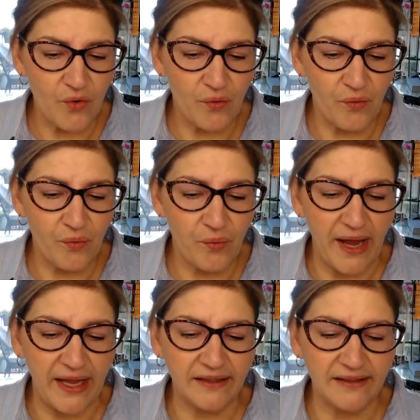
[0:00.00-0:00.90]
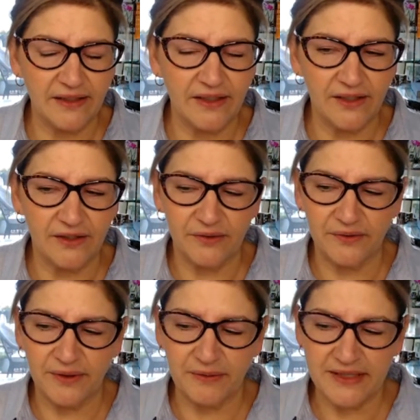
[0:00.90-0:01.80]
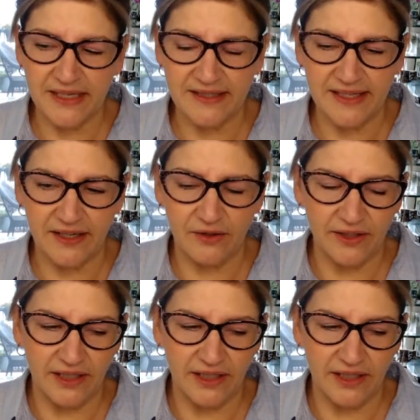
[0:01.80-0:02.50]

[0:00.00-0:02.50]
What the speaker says: what was I saying? Hold